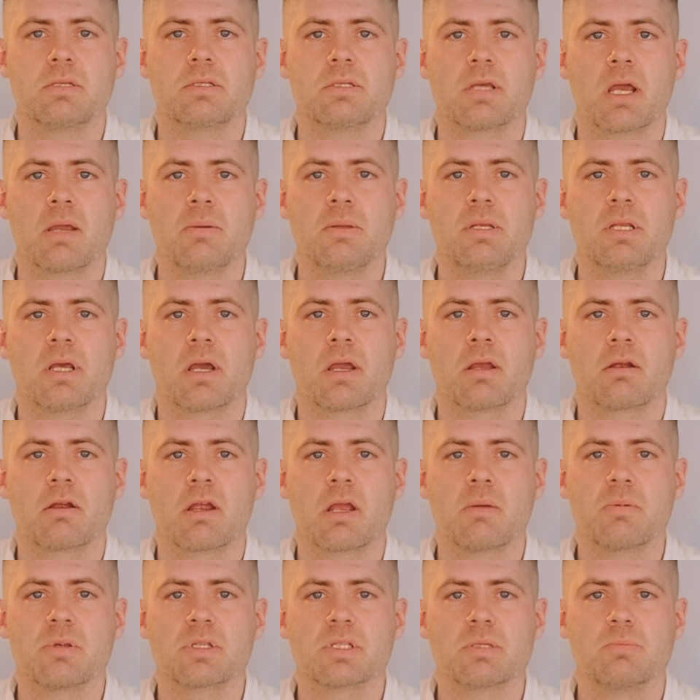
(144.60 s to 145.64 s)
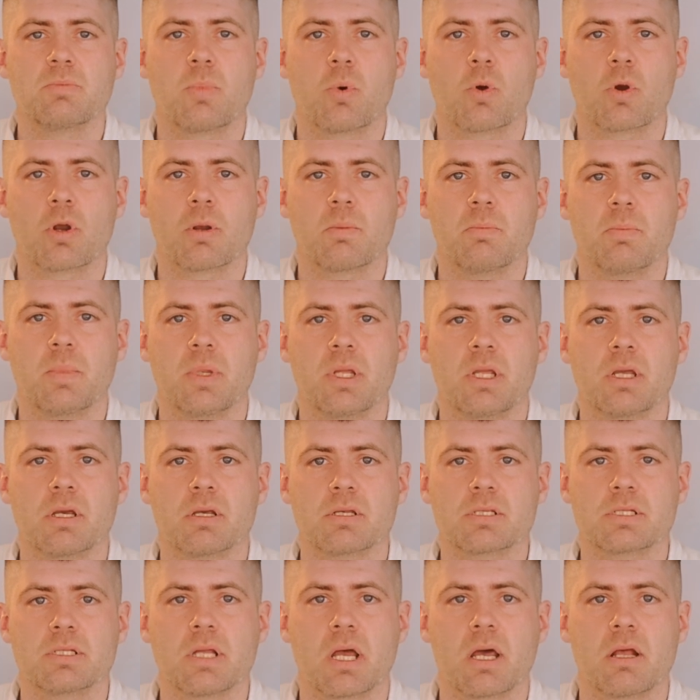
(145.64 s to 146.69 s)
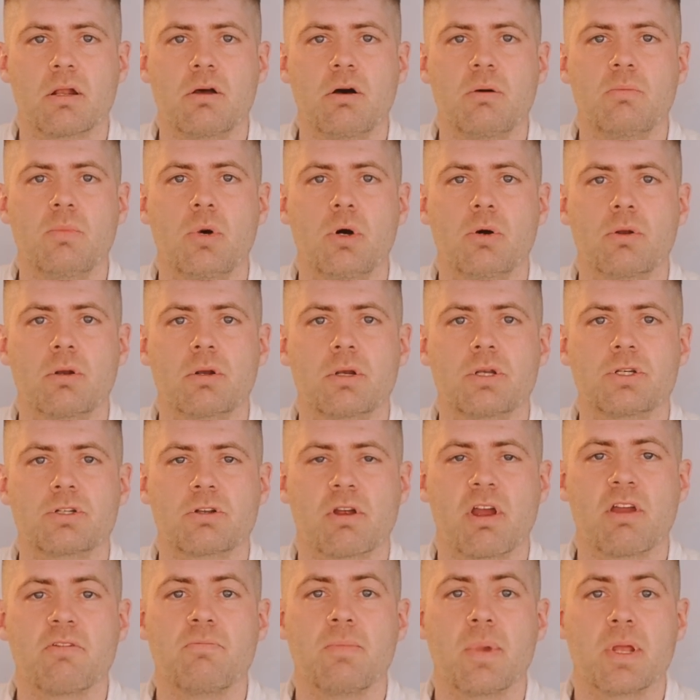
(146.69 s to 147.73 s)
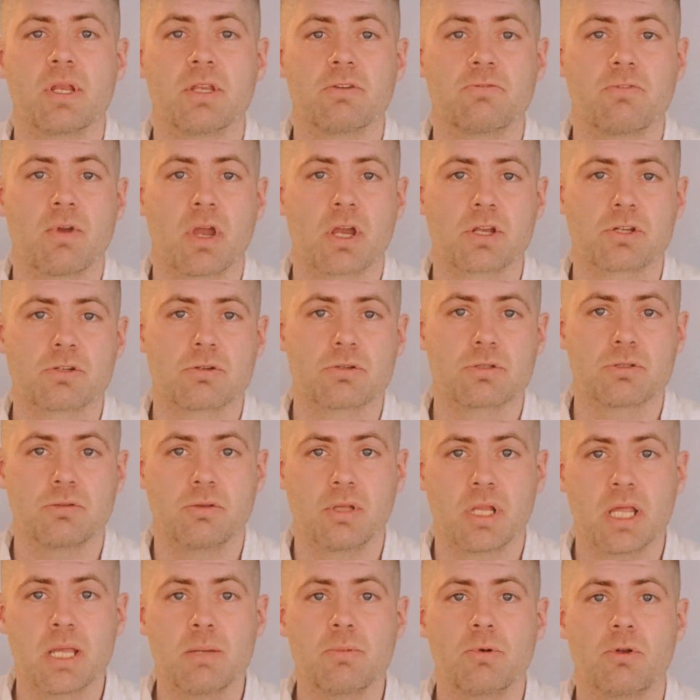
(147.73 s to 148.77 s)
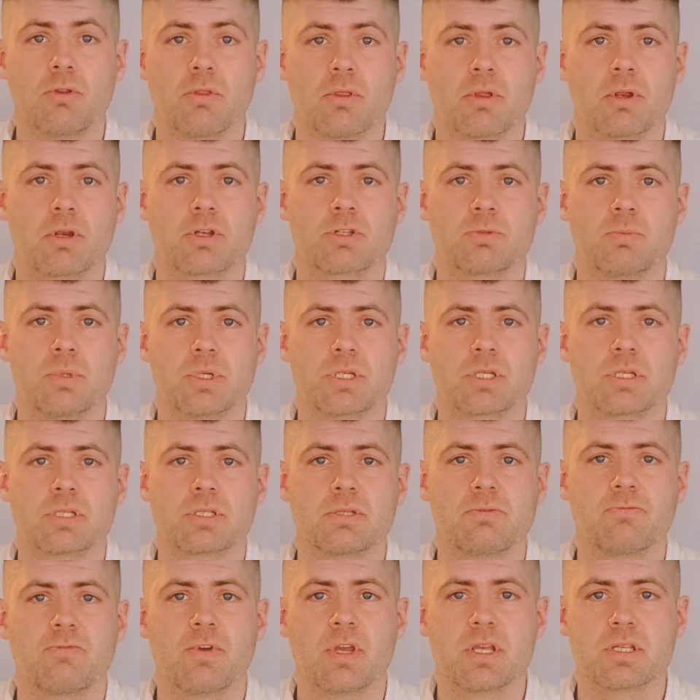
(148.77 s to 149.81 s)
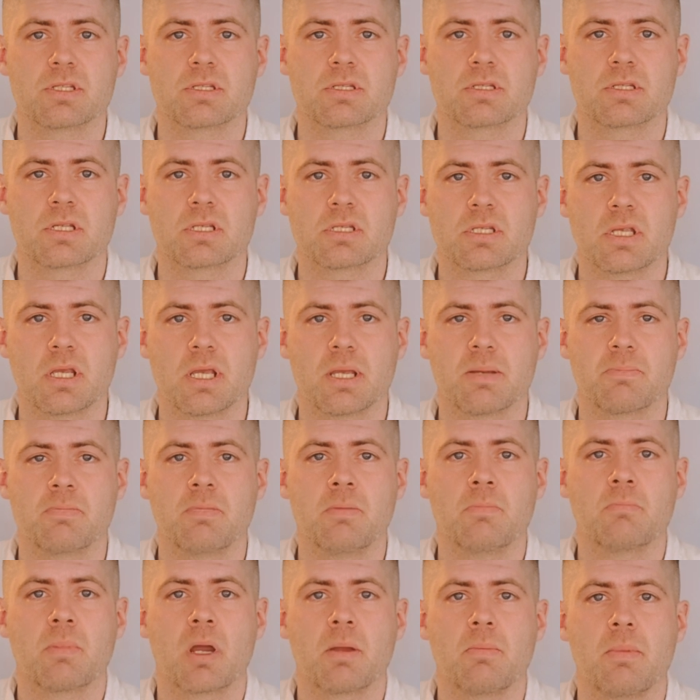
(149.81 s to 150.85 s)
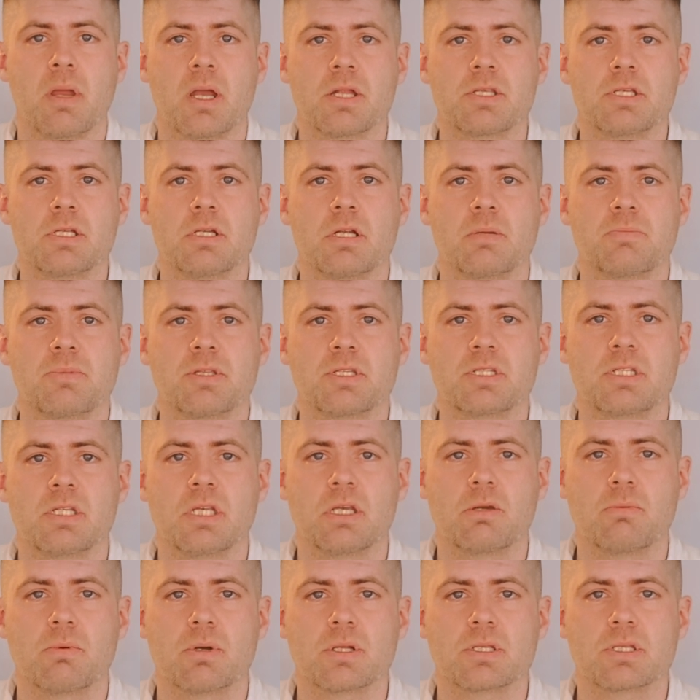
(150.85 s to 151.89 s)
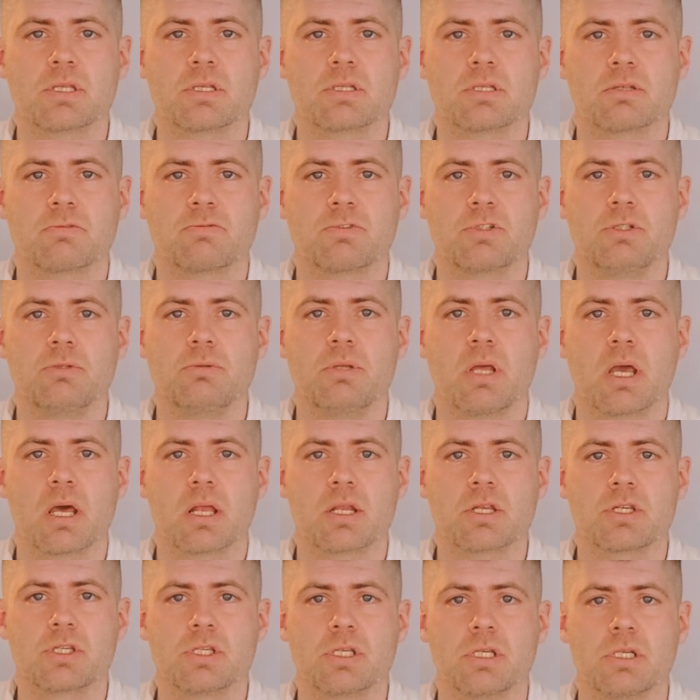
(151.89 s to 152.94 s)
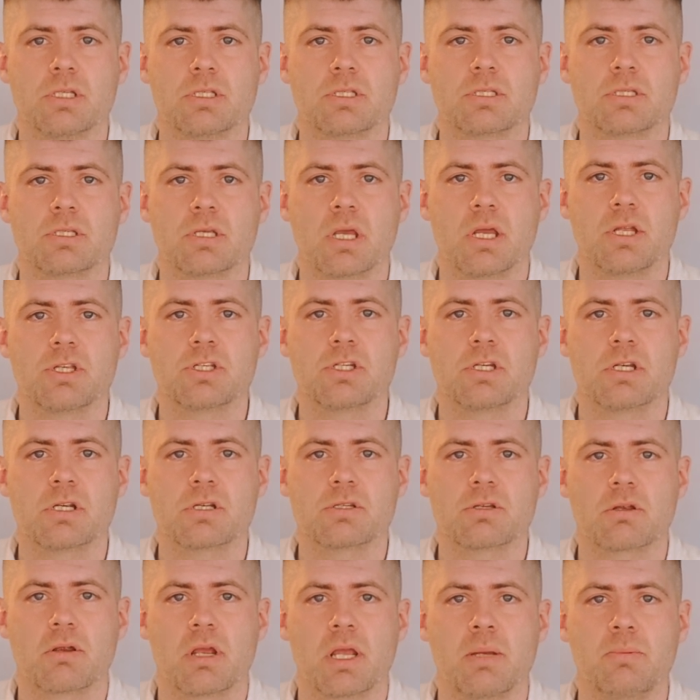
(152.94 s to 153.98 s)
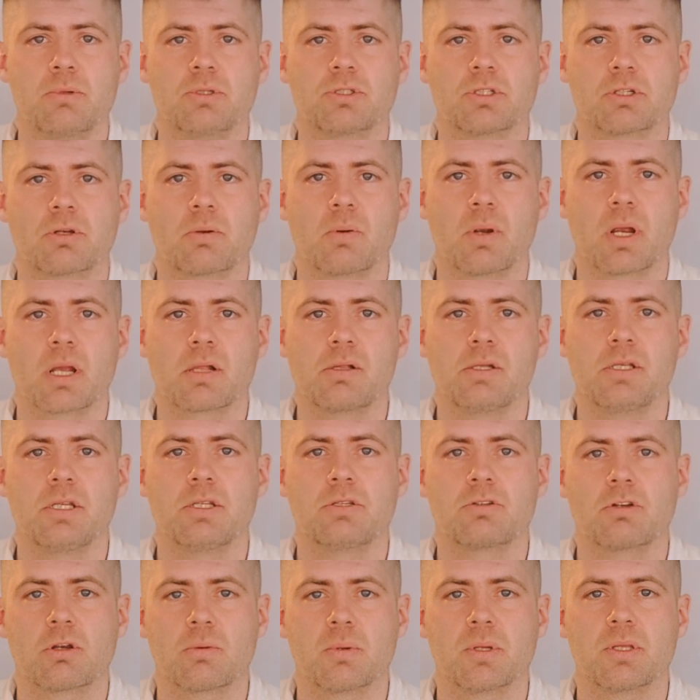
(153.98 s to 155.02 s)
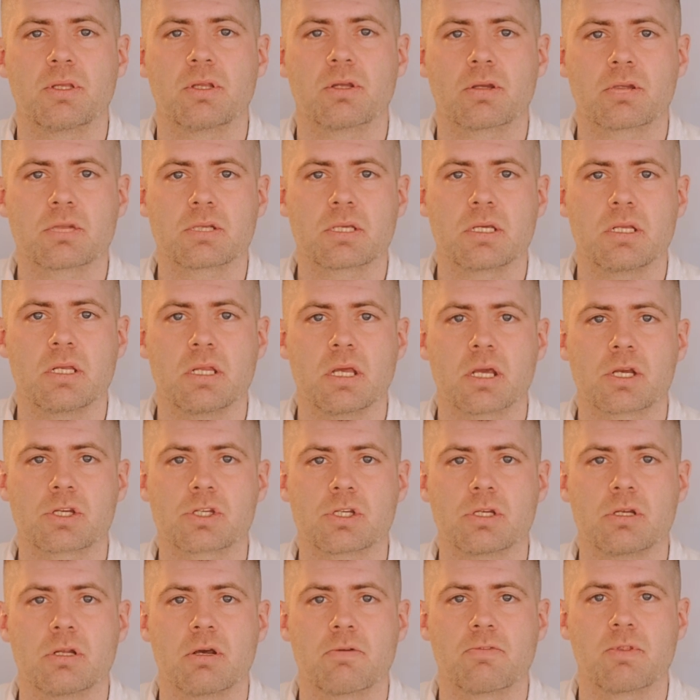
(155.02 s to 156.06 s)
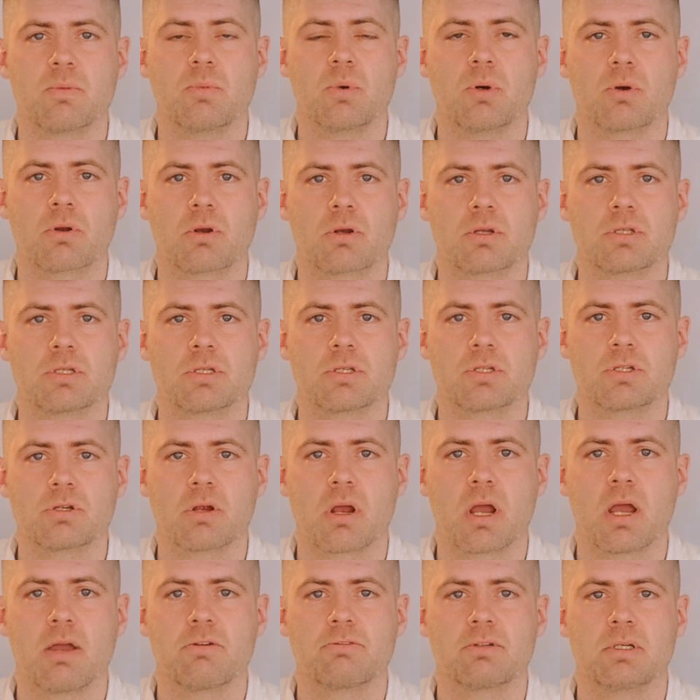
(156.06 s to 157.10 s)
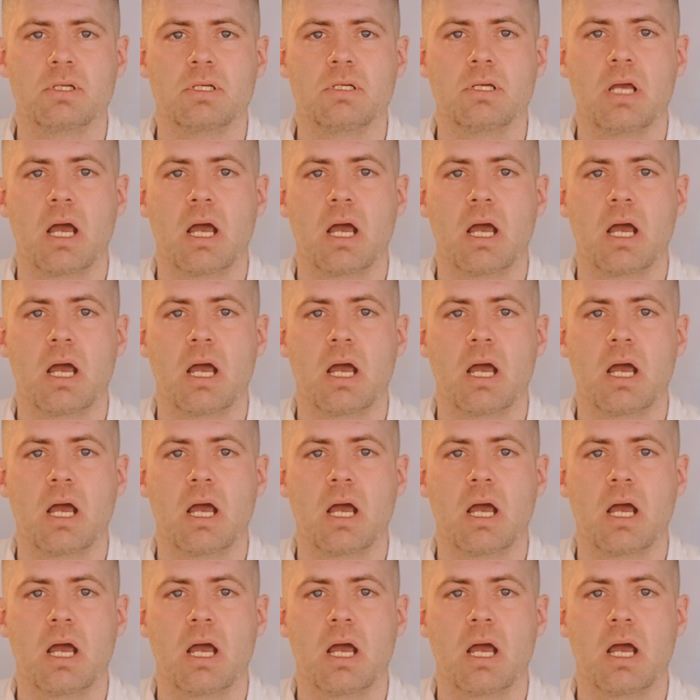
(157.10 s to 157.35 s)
The timing diagram is important because not all motor and drive manufacturers label their switches and phases the same. By matching up the sequences of two data sheets, engineers are able to correctly determine the connection of the motor to the drive.